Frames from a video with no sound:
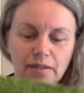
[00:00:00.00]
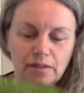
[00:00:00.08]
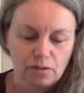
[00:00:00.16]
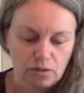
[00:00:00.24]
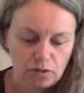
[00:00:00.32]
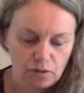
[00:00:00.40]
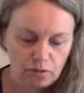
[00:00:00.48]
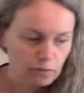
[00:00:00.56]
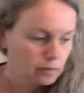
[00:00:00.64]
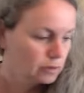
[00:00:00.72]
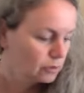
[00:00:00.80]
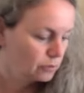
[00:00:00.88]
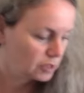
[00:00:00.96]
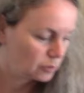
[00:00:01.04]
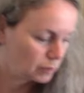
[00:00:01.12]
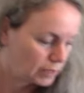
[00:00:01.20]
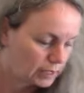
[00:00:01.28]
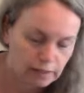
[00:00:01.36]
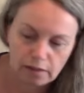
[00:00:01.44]
So to
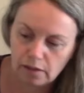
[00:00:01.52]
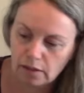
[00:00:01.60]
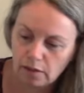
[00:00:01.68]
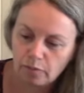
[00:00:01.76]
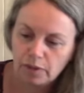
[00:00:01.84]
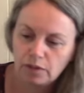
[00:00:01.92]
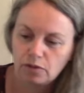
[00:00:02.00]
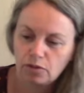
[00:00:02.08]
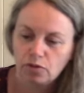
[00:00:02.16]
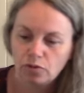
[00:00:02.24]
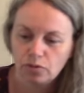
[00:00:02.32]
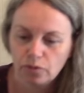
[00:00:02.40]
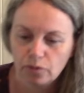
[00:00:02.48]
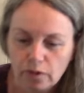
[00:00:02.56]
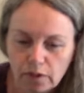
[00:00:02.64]
explain a little bit, you